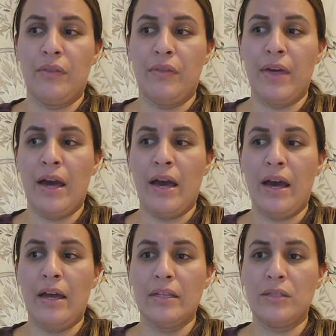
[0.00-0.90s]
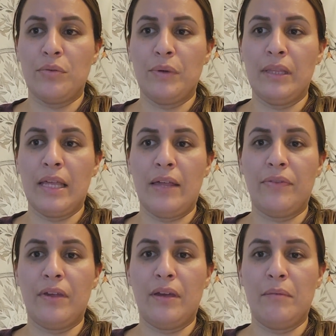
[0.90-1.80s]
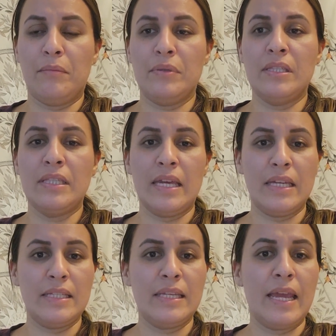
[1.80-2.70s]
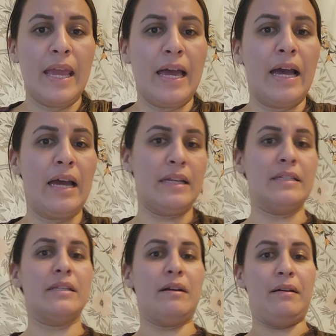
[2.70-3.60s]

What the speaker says: that we let them sit, and